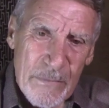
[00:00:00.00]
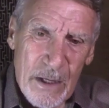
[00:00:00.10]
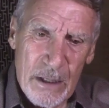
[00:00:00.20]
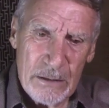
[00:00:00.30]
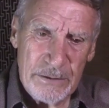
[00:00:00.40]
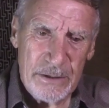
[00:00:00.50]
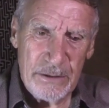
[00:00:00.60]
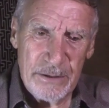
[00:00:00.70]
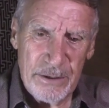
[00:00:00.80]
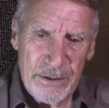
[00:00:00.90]
and
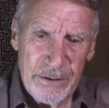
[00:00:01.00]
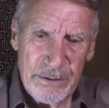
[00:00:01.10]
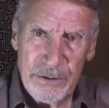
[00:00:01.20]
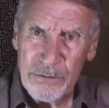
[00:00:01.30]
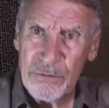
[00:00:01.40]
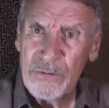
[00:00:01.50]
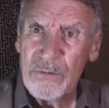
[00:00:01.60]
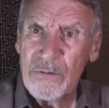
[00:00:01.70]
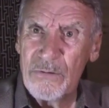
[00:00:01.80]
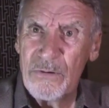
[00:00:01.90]
you
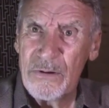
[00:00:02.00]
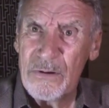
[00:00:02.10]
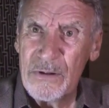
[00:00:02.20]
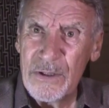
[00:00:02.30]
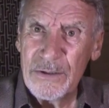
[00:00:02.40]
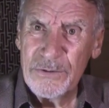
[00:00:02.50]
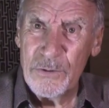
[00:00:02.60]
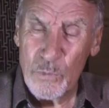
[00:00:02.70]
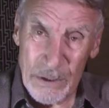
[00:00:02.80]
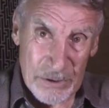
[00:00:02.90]

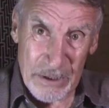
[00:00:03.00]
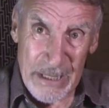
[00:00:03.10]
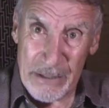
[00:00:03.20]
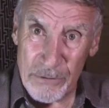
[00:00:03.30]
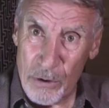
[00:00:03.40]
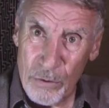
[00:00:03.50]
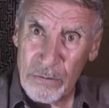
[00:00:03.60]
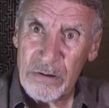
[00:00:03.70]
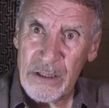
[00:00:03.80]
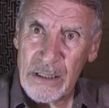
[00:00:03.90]
want to get the
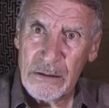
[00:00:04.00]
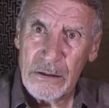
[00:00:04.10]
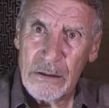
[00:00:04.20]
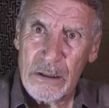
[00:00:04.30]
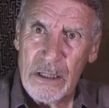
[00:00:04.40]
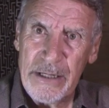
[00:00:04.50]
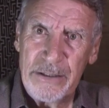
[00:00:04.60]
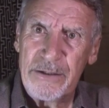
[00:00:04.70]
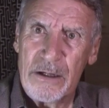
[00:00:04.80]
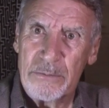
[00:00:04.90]
whole thing
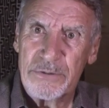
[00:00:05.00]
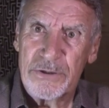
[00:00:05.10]
cleared up.